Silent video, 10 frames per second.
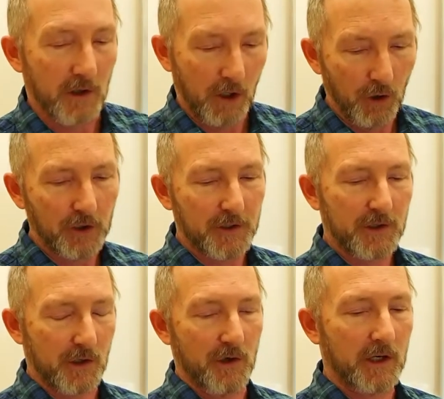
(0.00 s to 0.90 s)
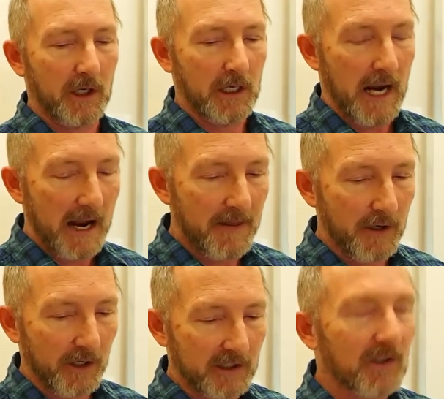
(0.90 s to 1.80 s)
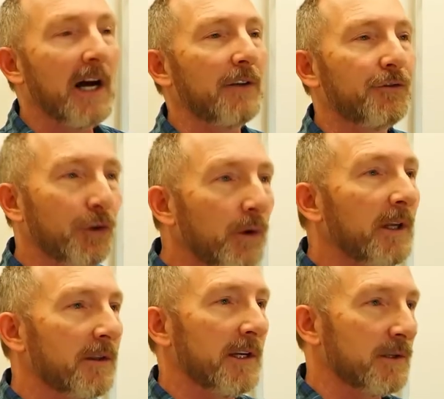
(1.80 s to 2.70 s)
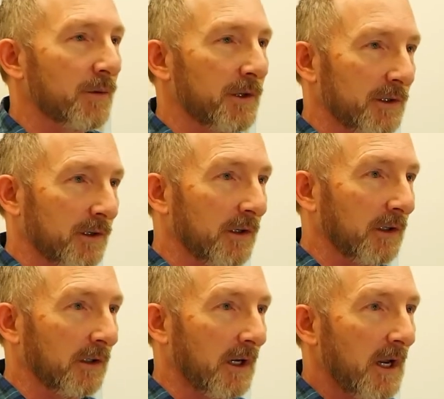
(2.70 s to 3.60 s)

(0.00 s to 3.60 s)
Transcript: I look at the circuit and then I start doing things with the circuit.